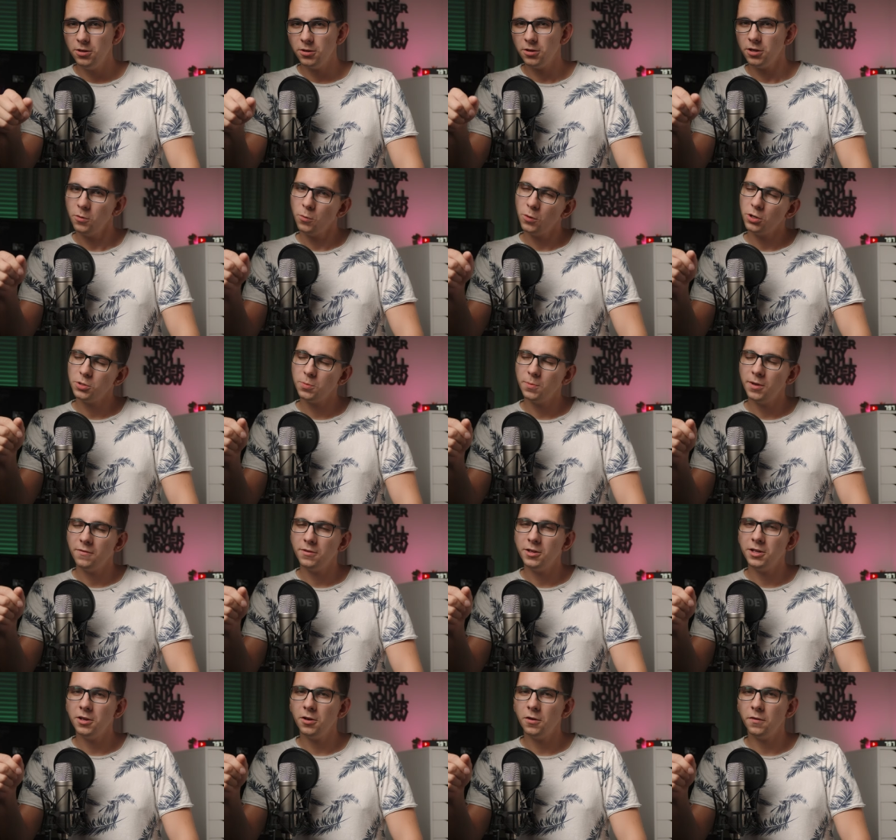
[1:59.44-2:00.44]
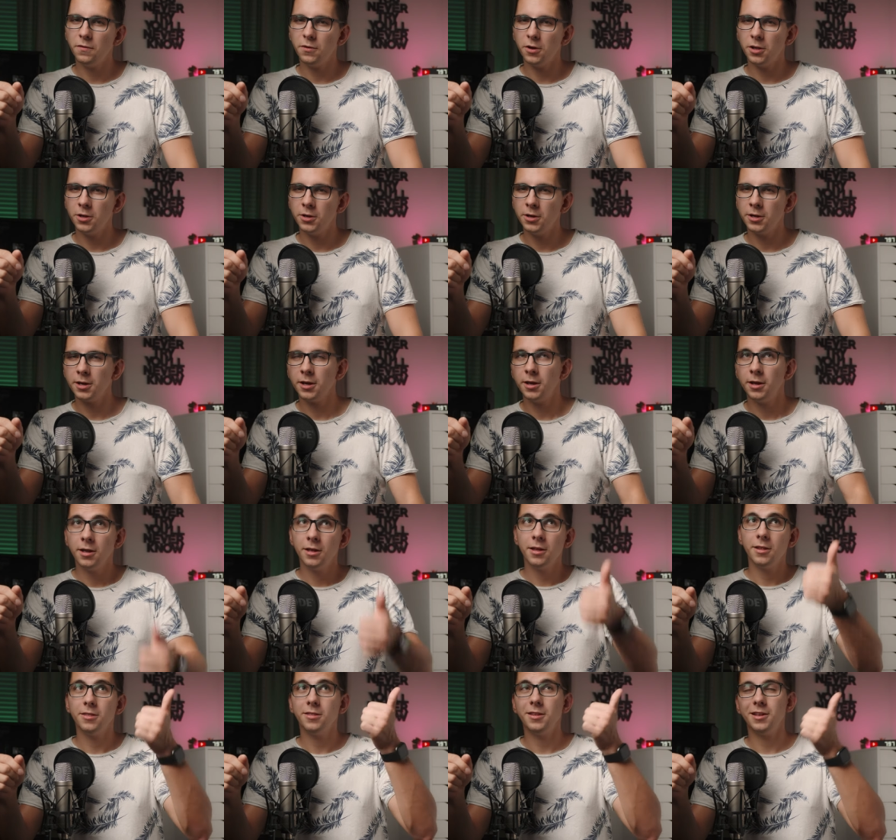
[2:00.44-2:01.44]
you can watch my video following
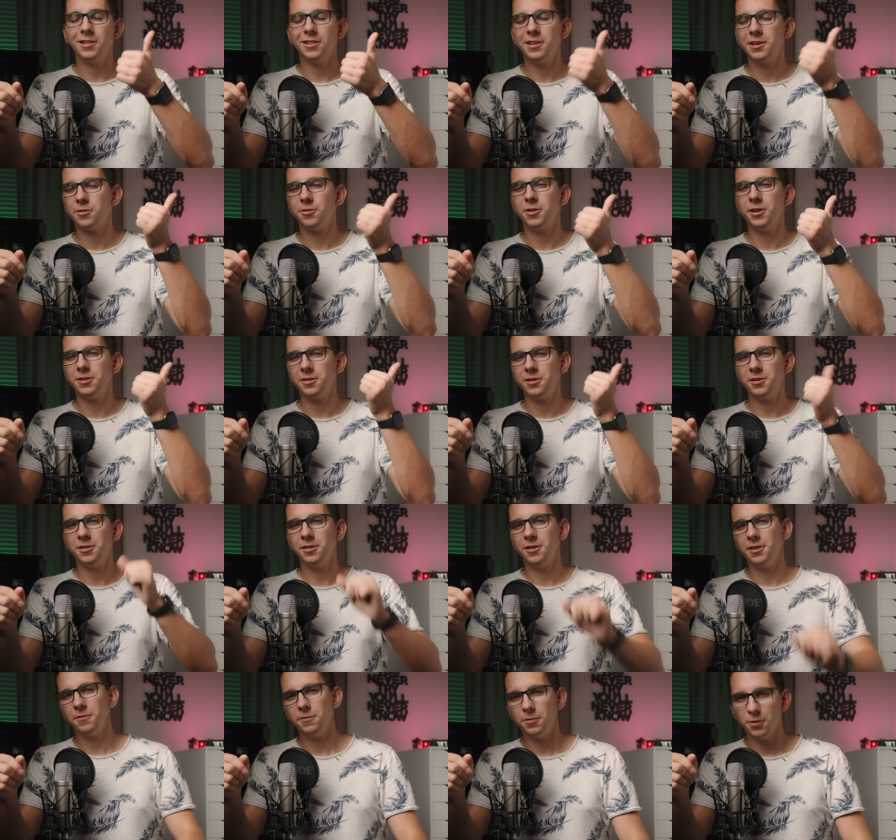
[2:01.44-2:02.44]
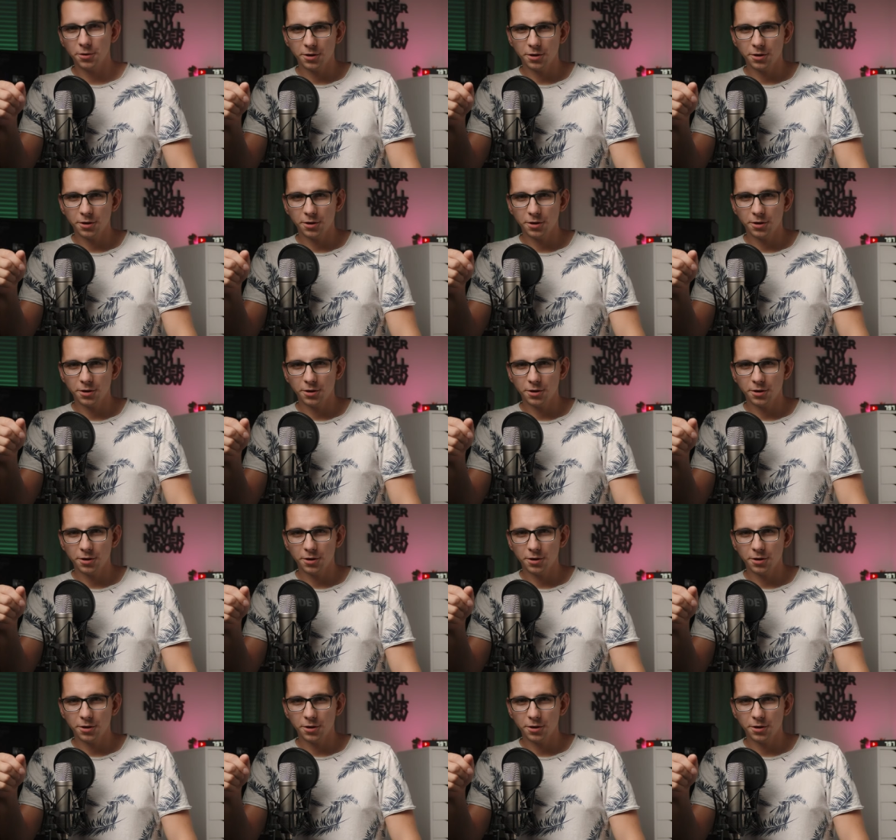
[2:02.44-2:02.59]
that link right here in the info